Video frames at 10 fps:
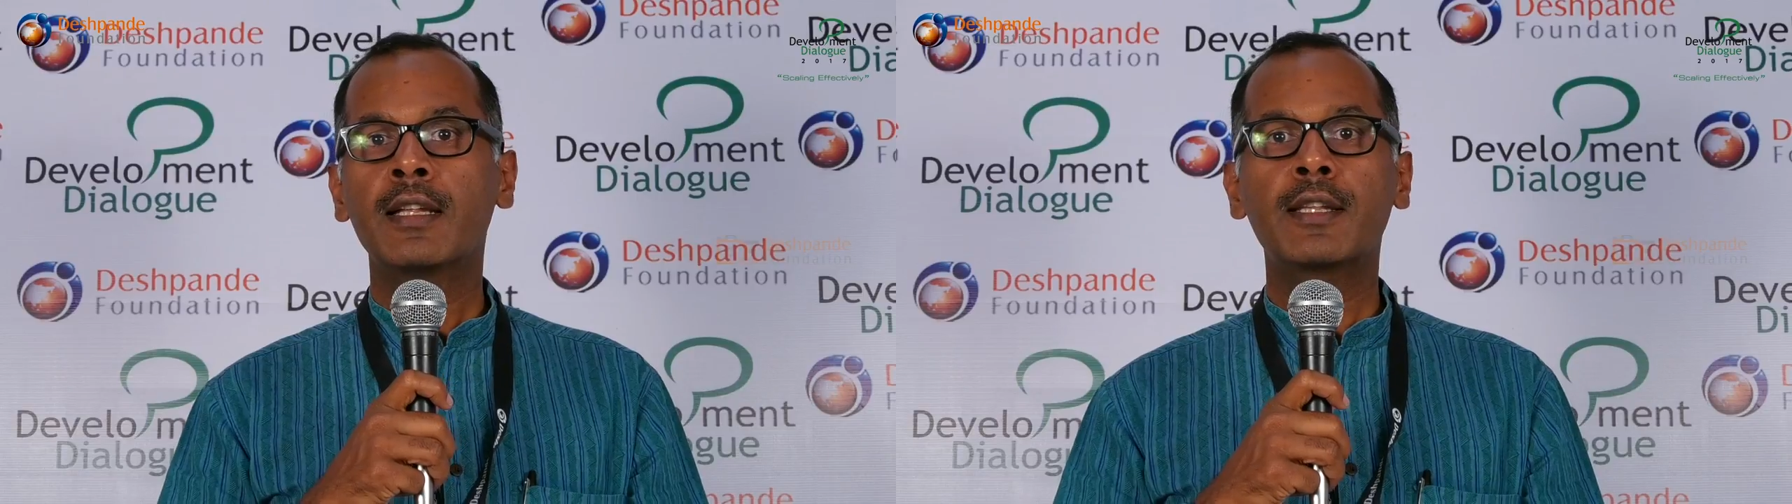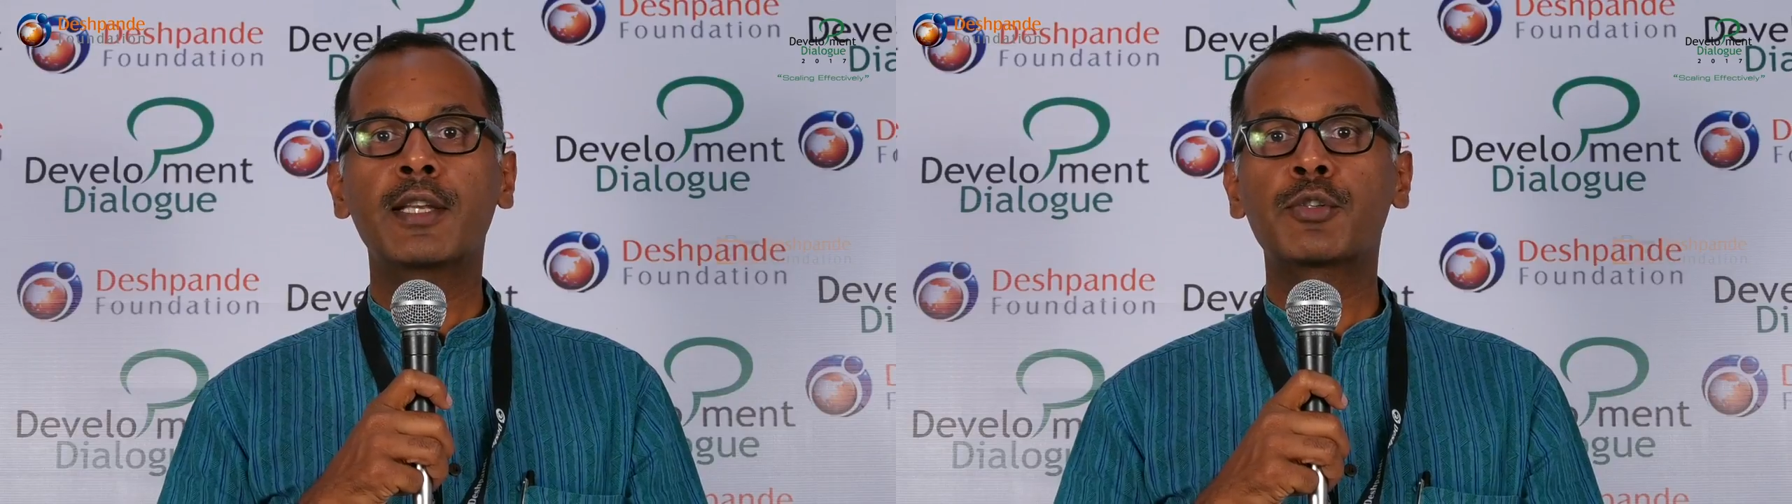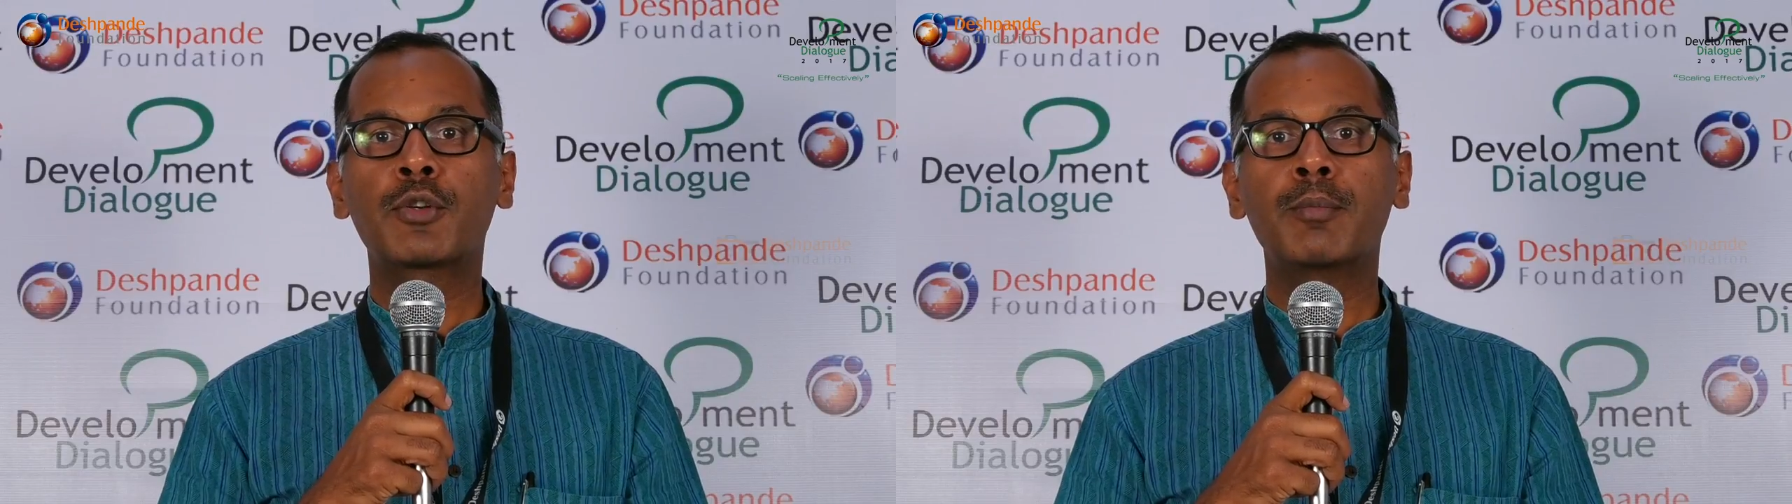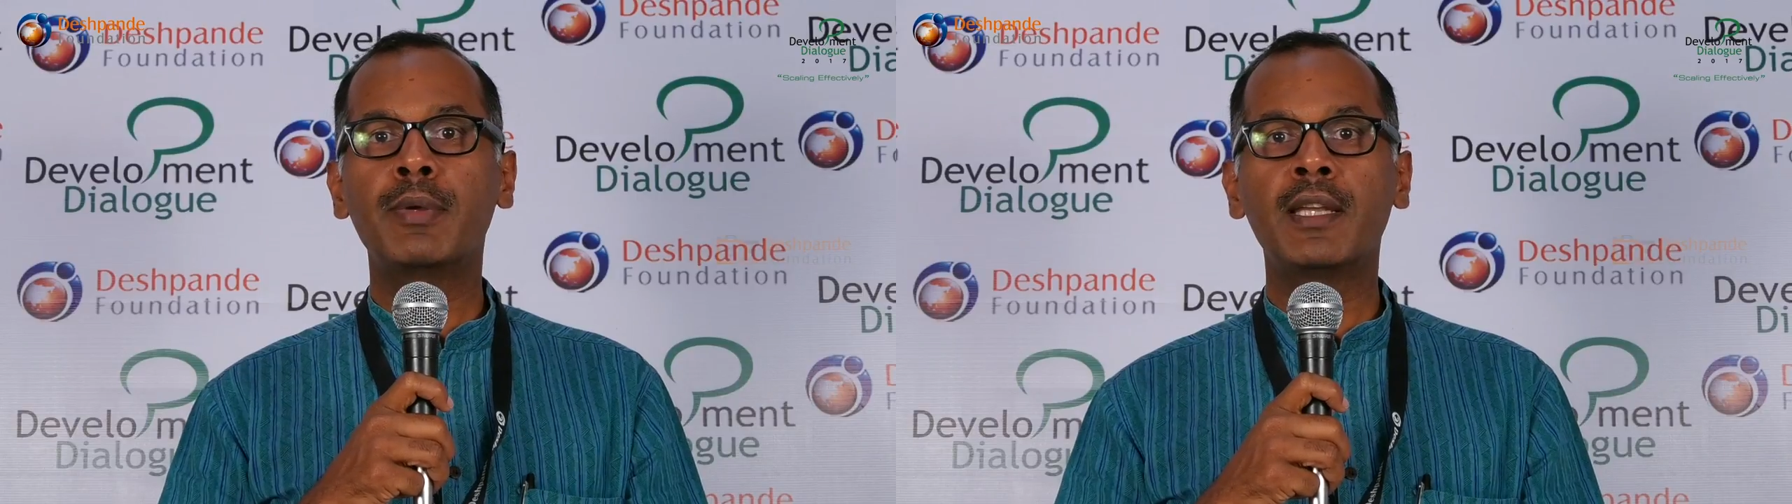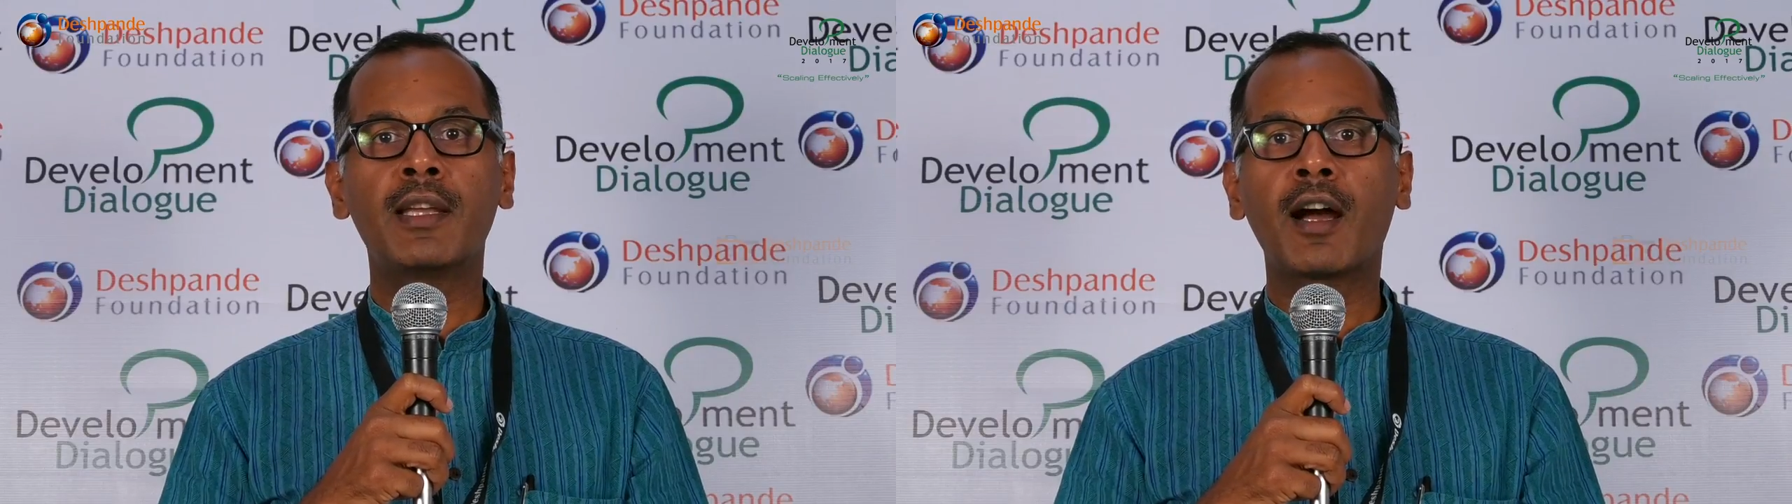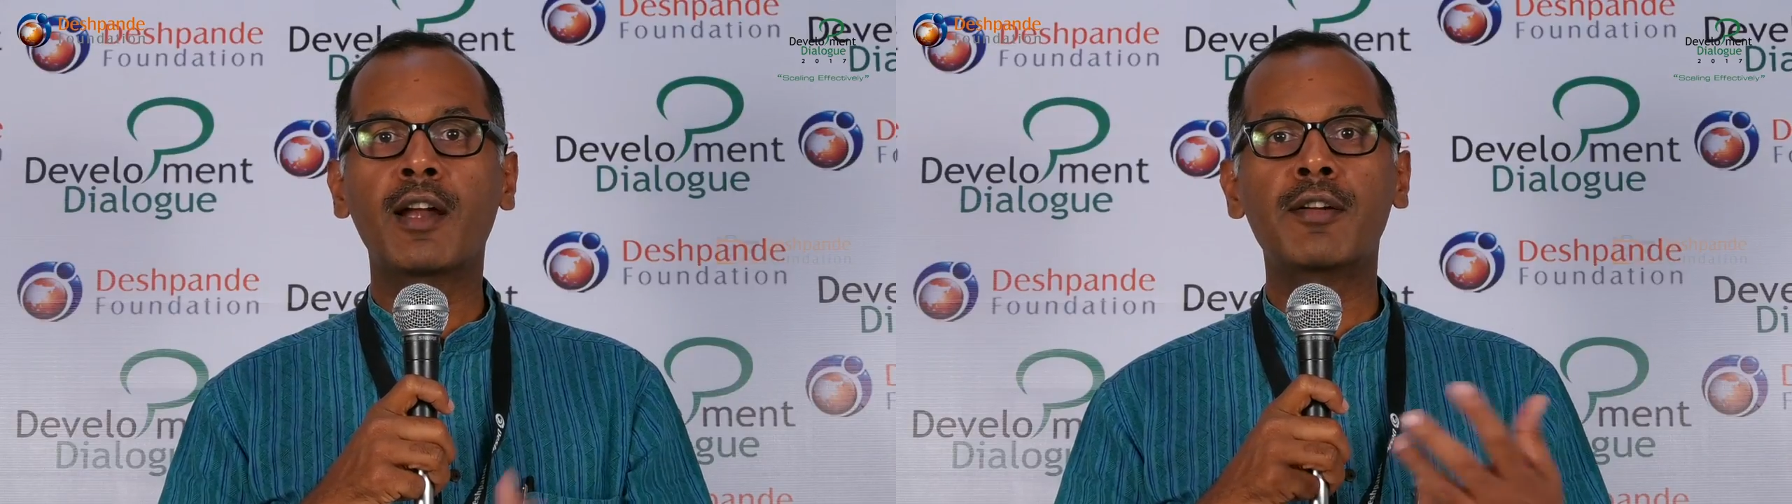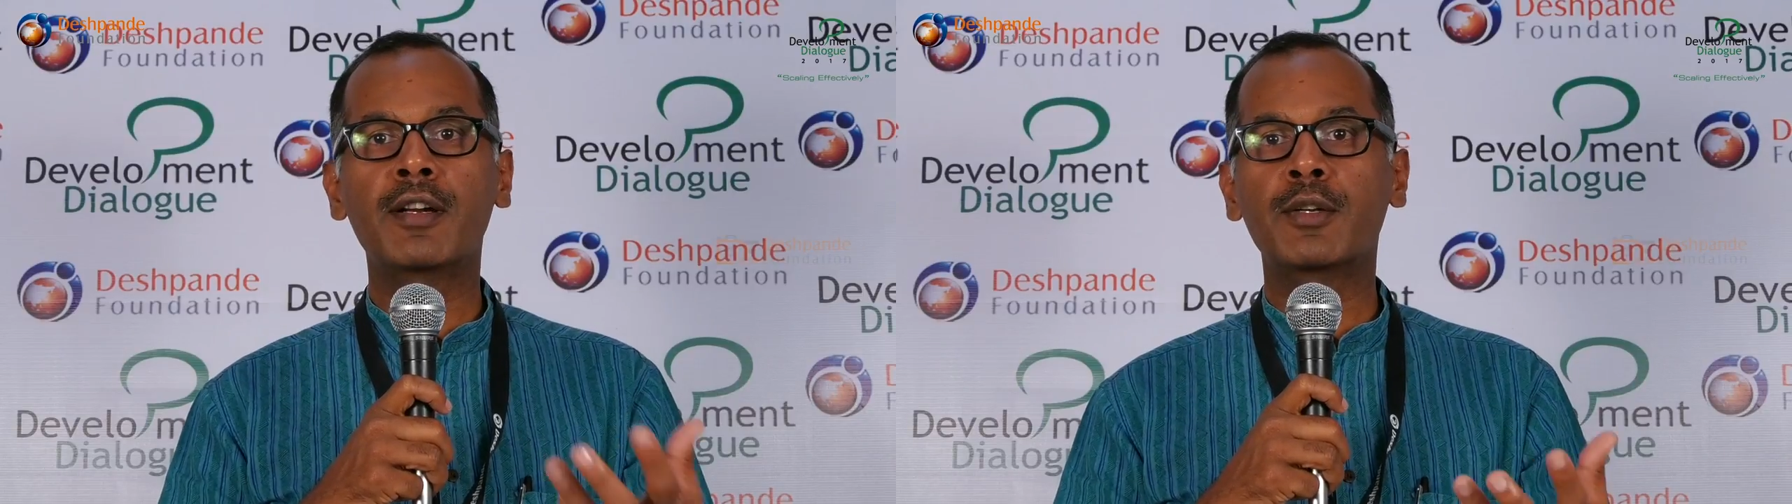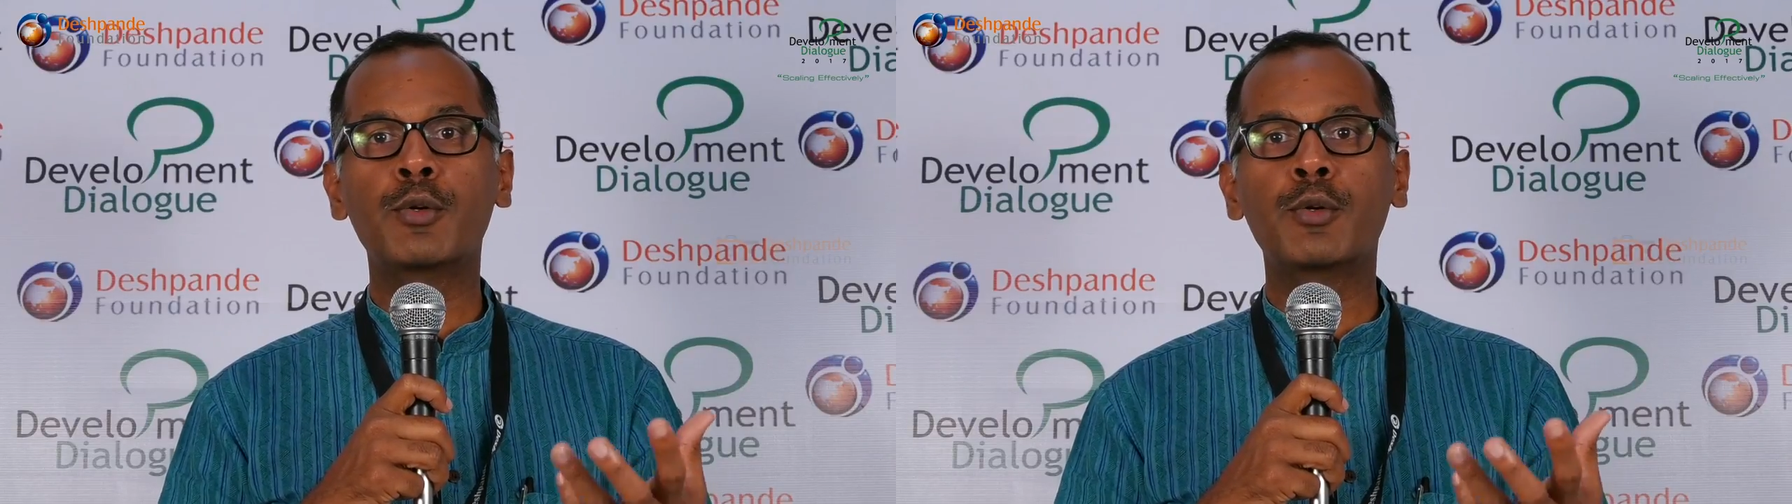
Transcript: there should be 100,